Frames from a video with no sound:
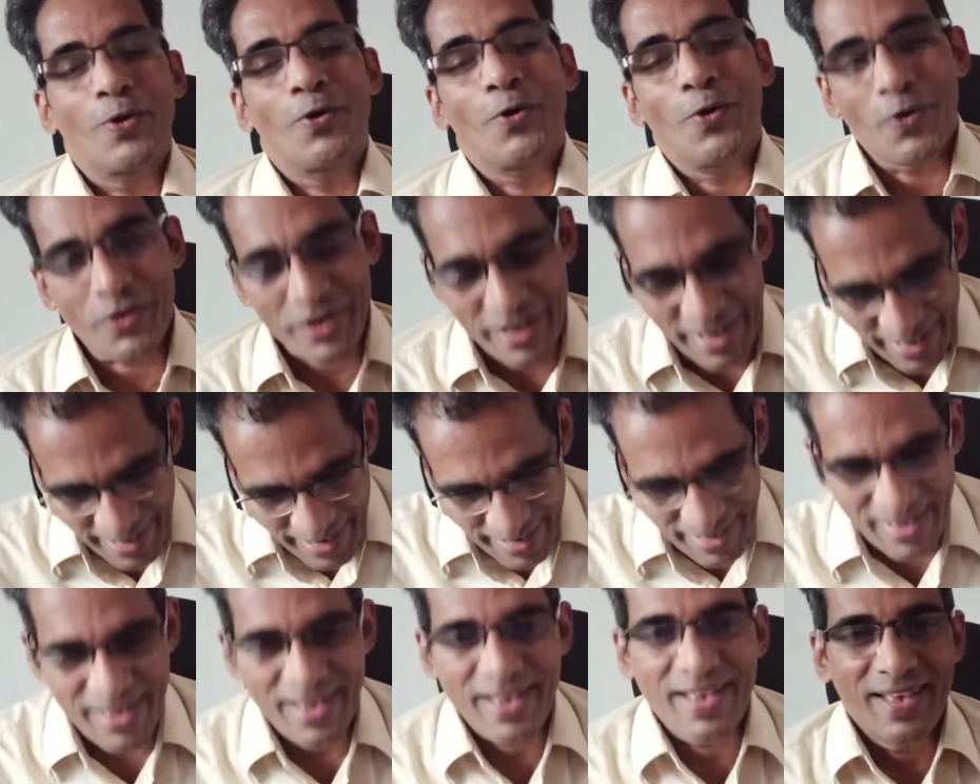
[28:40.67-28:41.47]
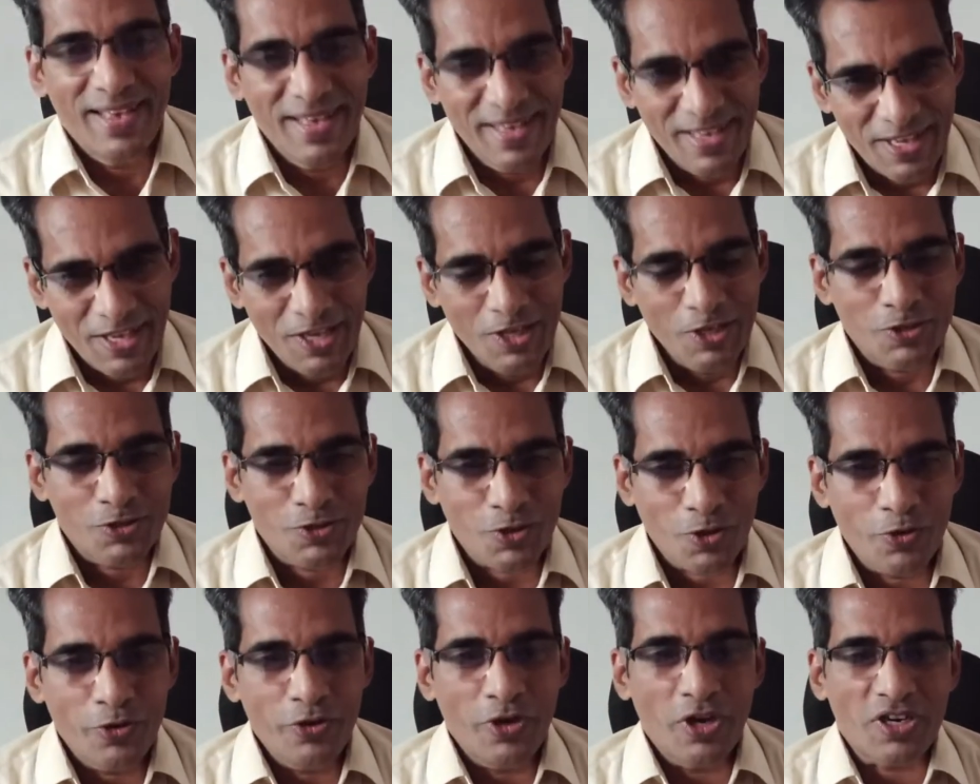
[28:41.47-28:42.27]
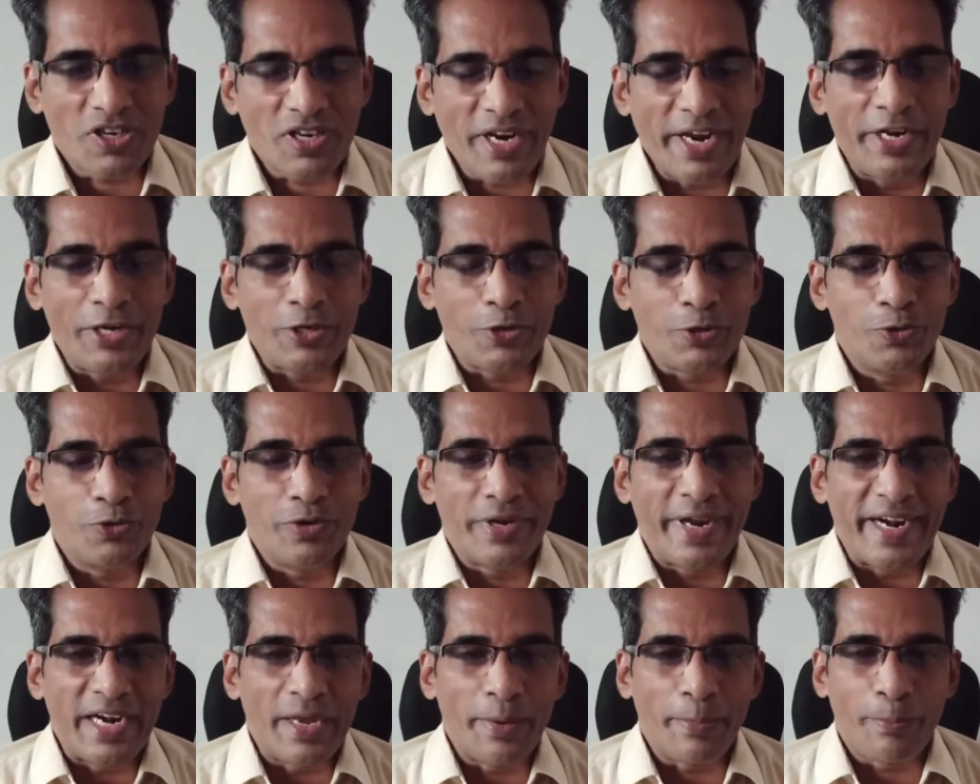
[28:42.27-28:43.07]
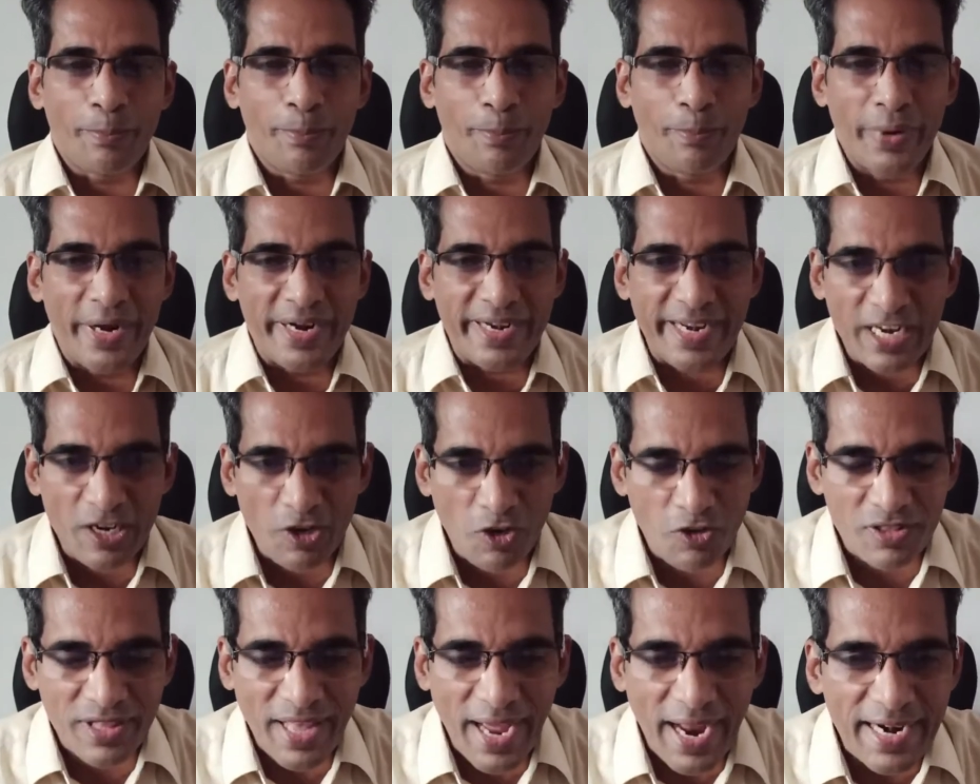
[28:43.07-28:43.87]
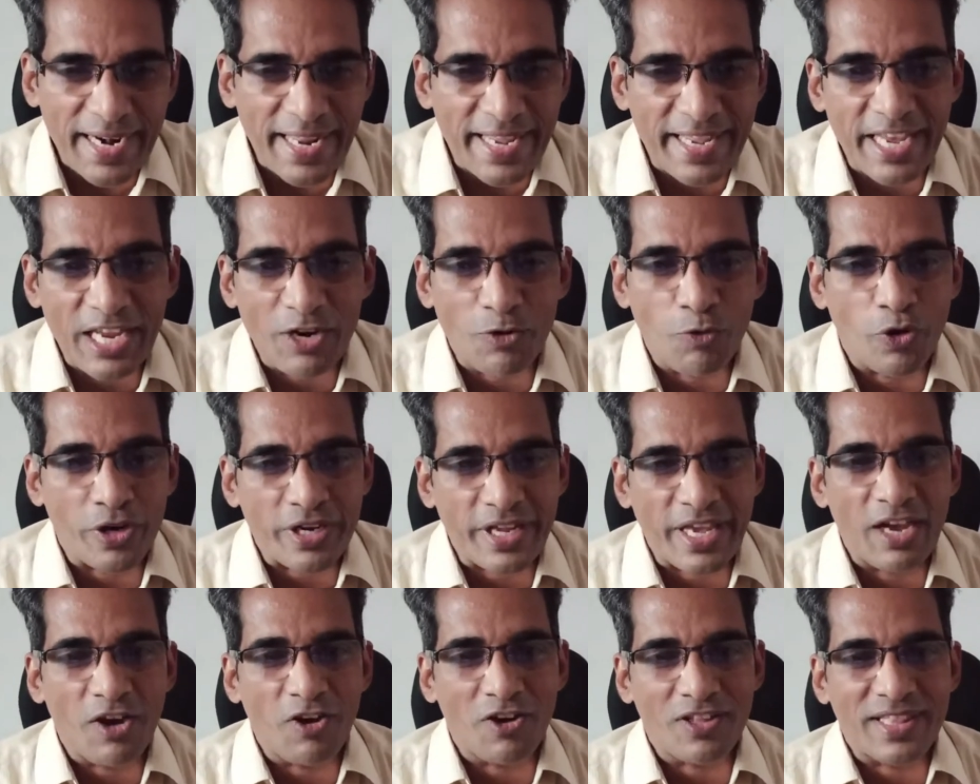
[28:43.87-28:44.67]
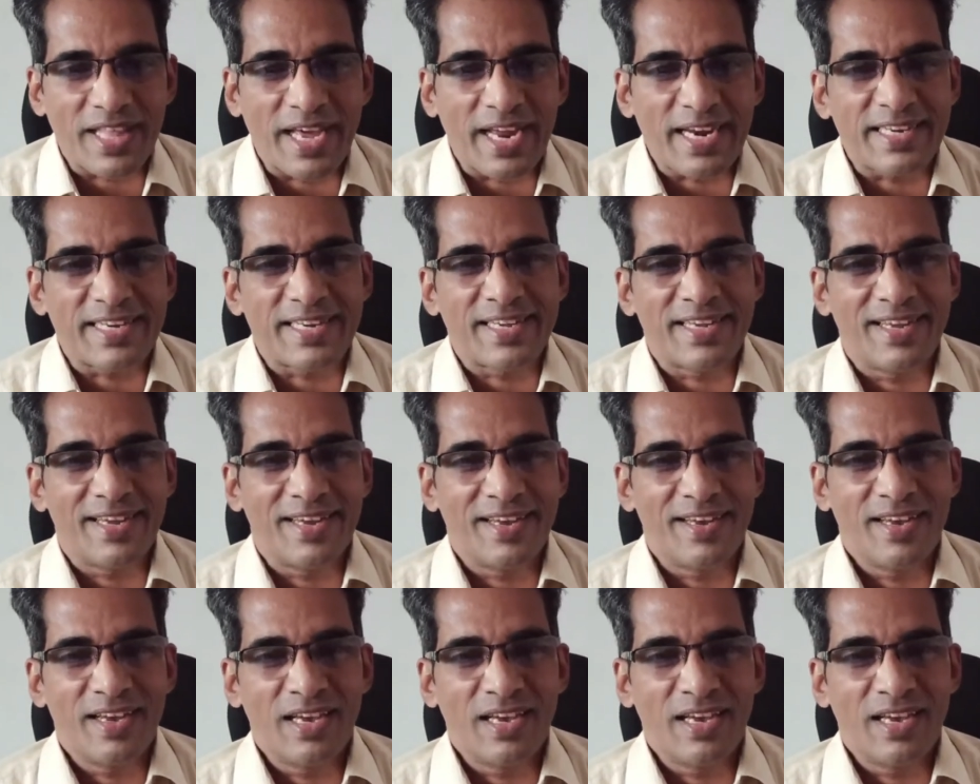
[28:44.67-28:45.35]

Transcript: Okay. So you're trying to get a patent on that, again working on that?